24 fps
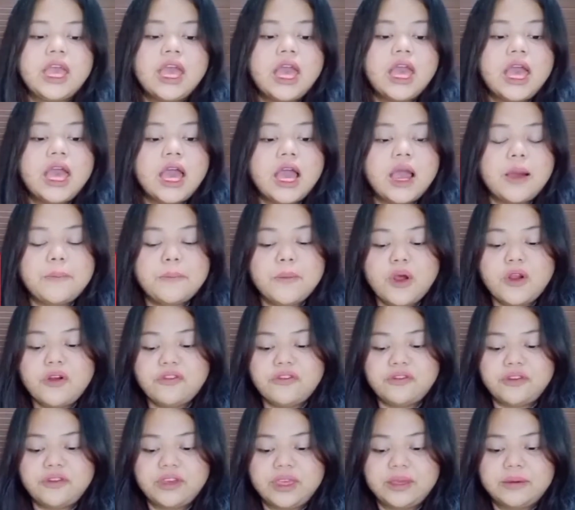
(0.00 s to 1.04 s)
A
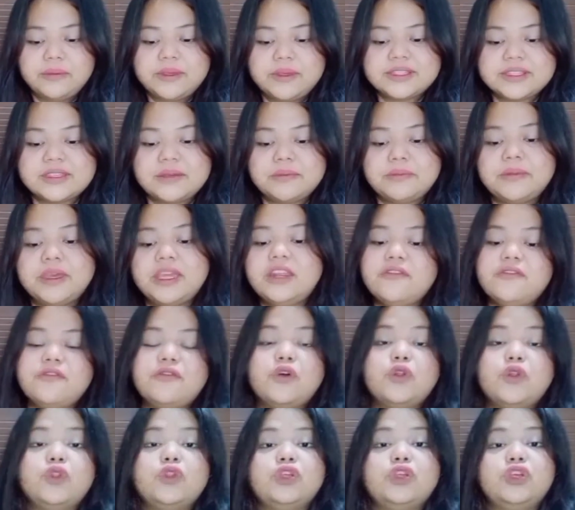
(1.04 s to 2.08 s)
morpheme is a
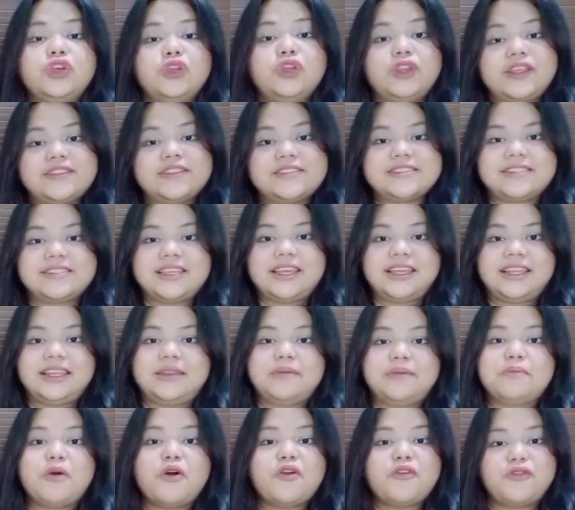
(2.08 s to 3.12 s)
meaningful unit
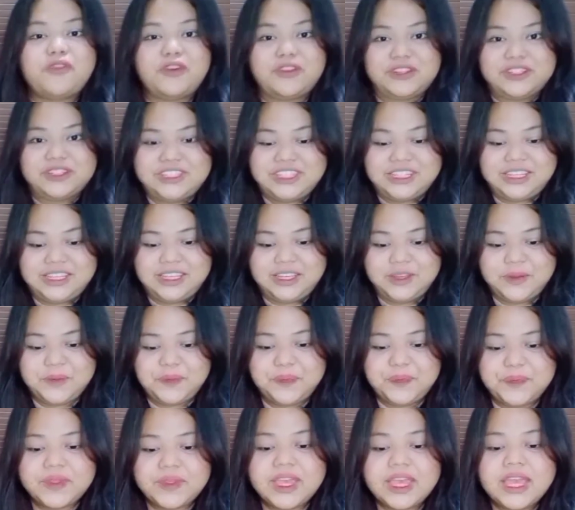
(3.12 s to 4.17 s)
in morphology.
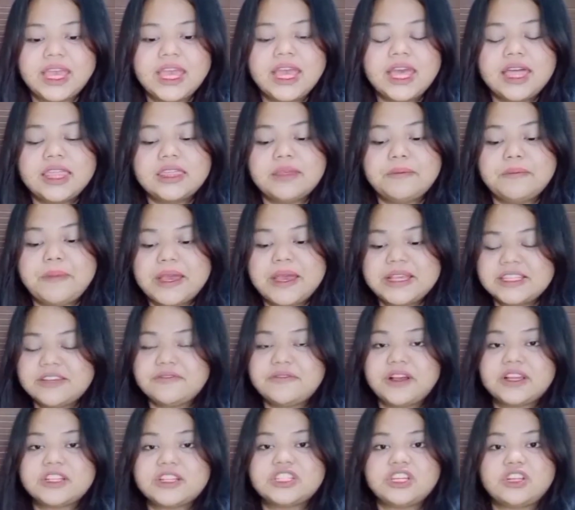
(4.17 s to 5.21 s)
The basic
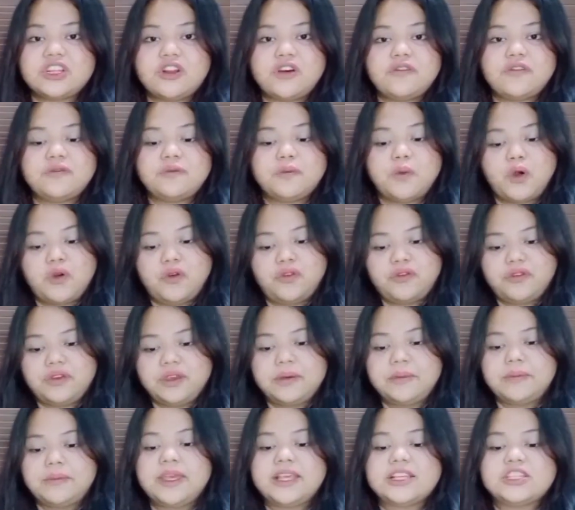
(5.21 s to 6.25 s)
function of
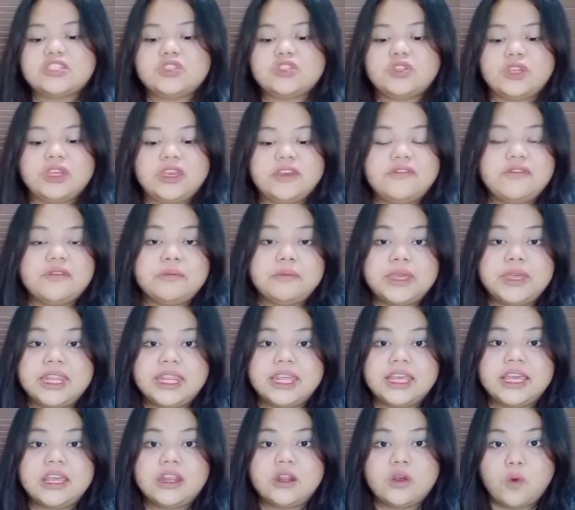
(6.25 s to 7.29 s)
morpheme is to give a
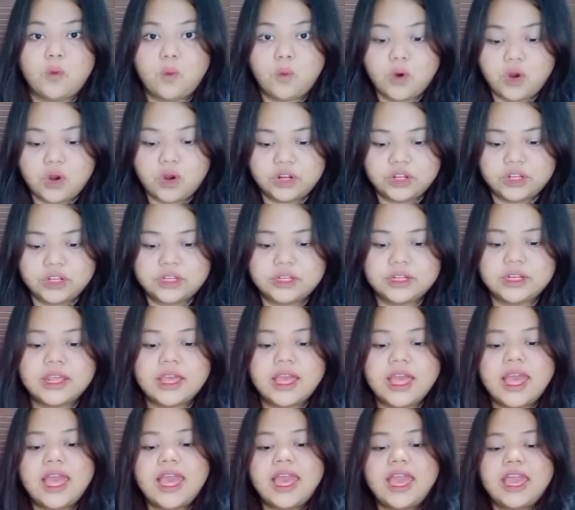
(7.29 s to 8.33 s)
meaning in a word.
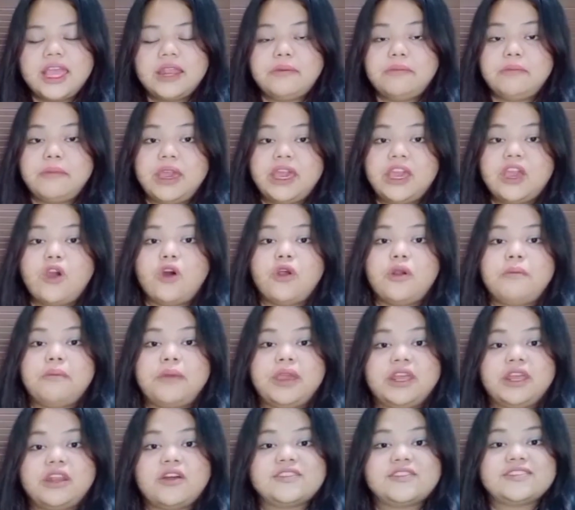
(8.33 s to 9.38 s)
It may or
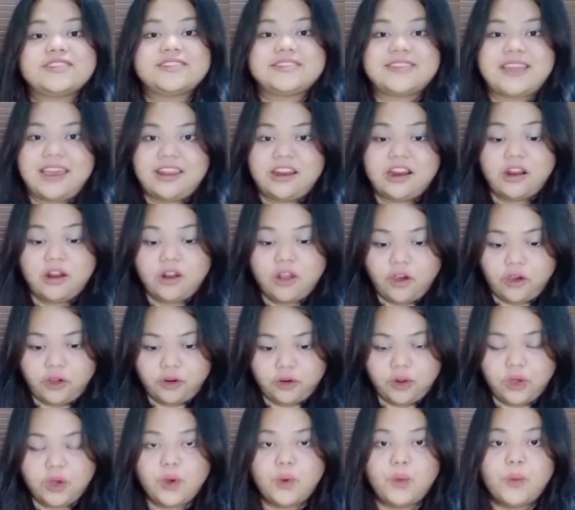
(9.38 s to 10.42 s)
may not stand alone.
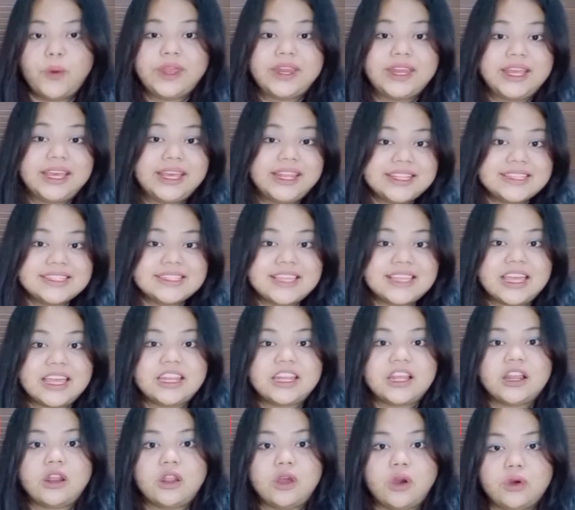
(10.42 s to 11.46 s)
When it is stand
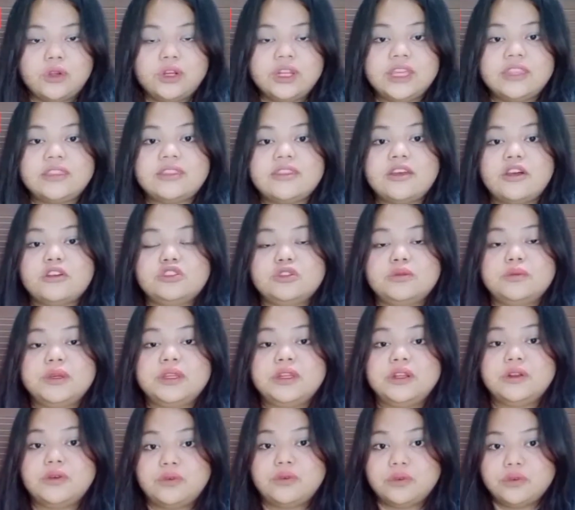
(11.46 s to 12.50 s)
alone, it thought to be
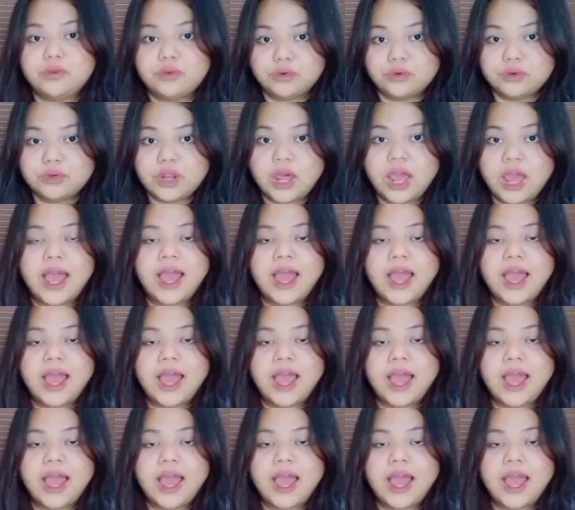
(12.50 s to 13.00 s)
the root.